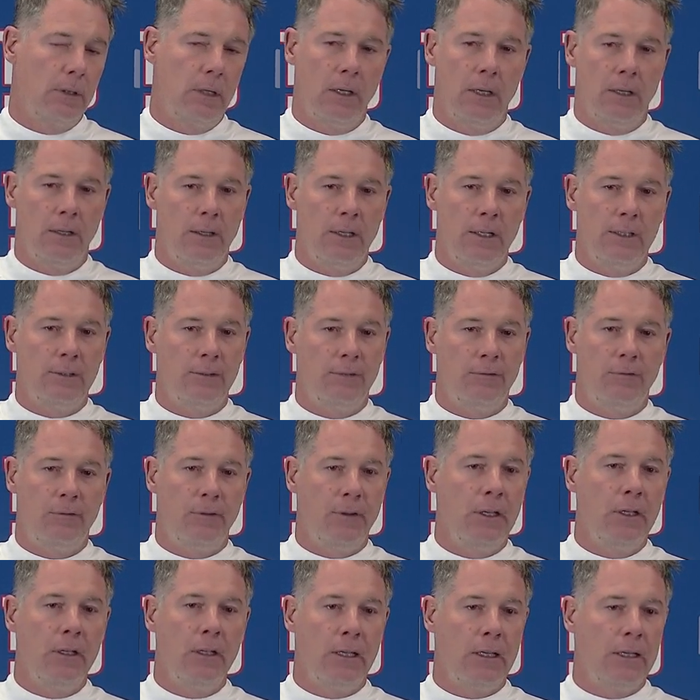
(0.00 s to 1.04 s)
These
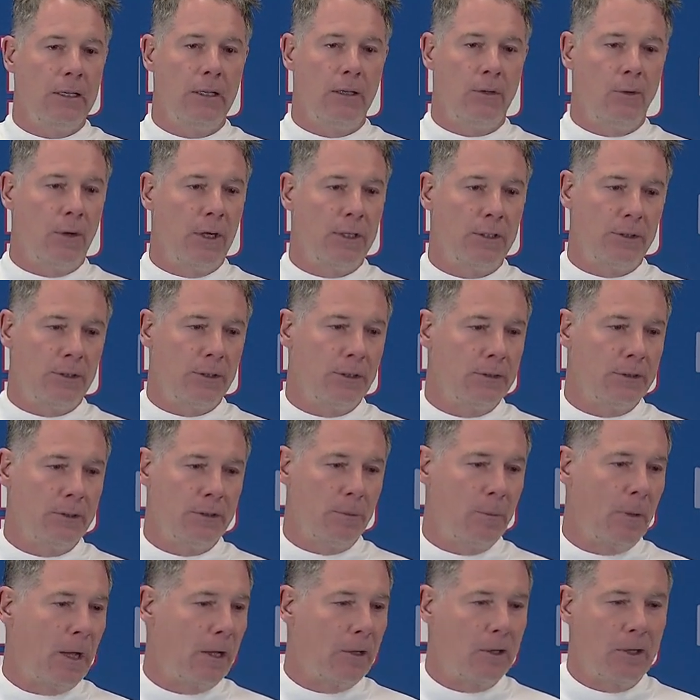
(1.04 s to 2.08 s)
feeling questions
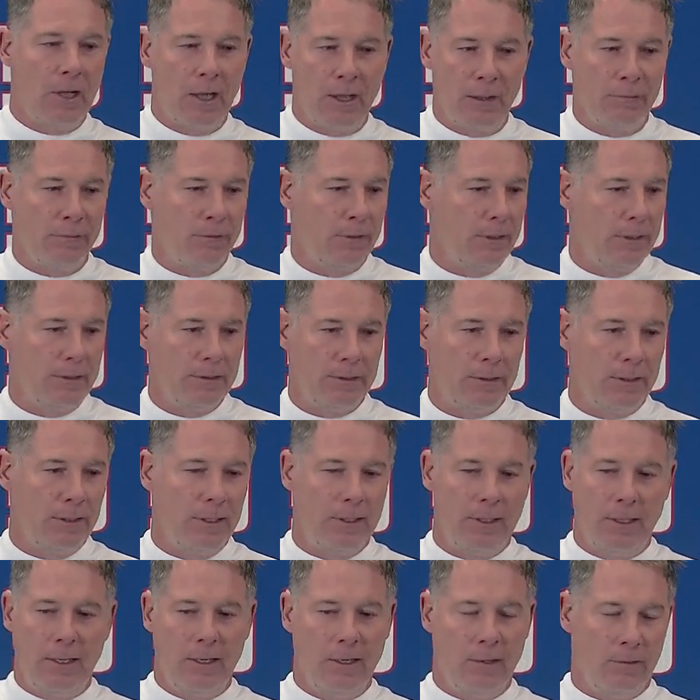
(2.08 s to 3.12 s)
about confidence,
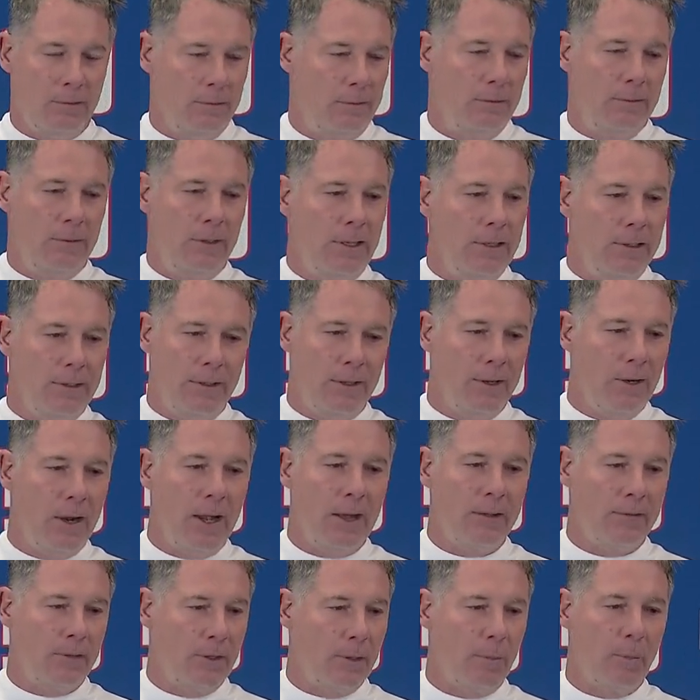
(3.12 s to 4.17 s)
and they're
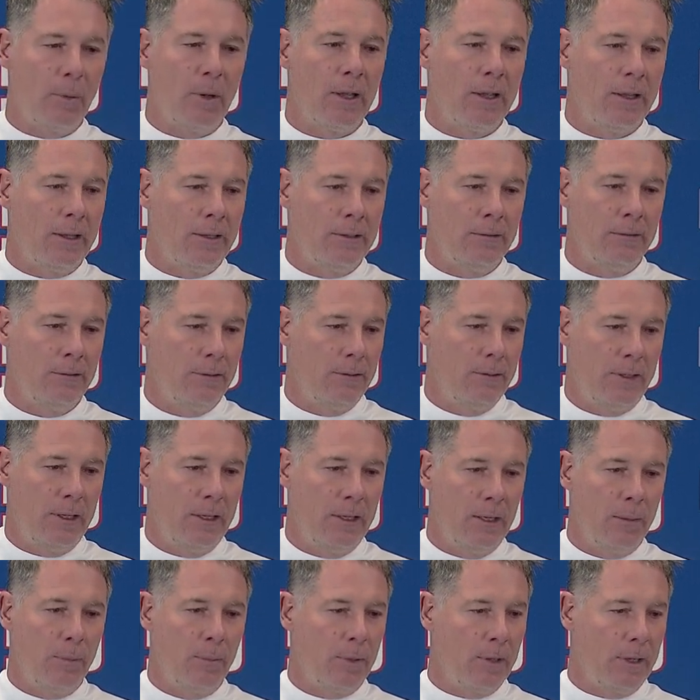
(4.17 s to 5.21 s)
out there playing,
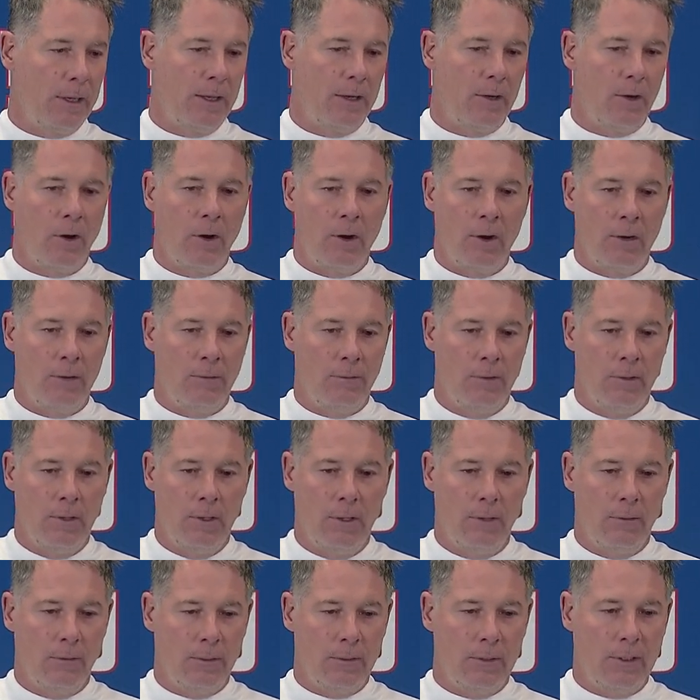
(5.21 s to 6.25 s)
and they're playing hard
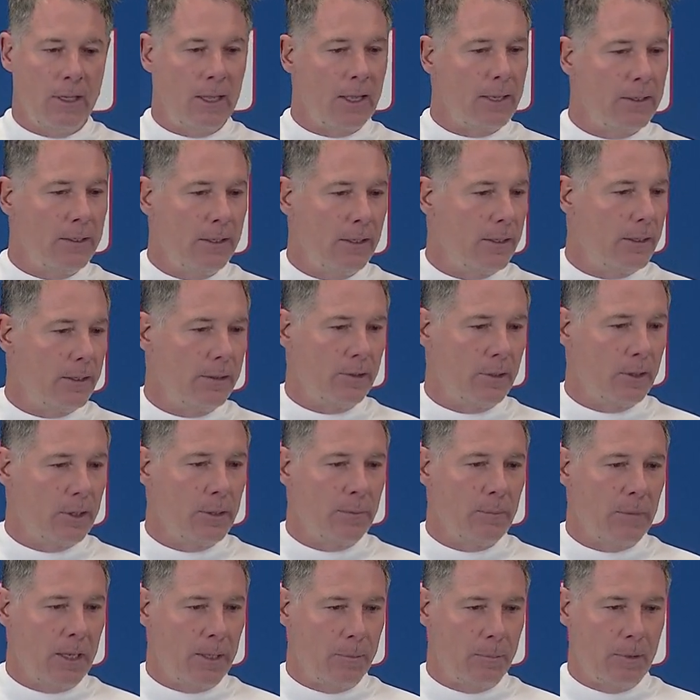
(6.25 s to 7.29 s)
with the idea that they're
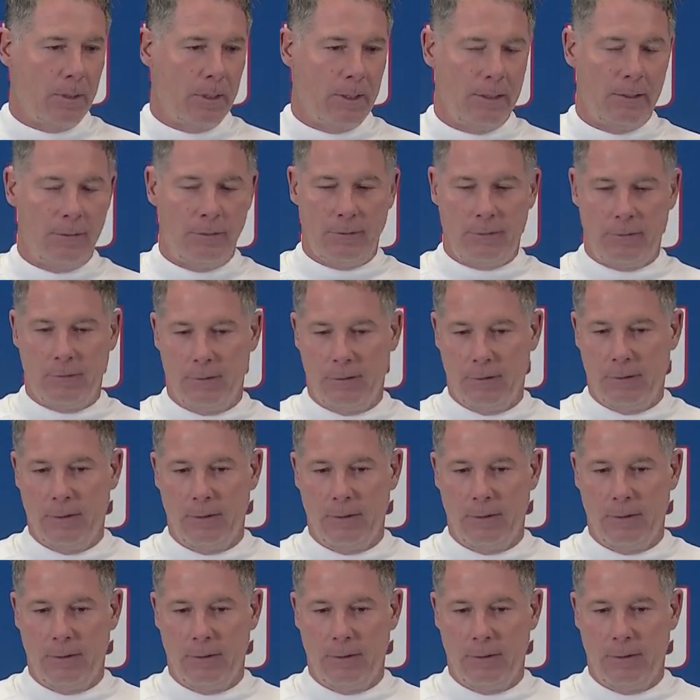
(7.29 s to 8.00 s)
going to make plays.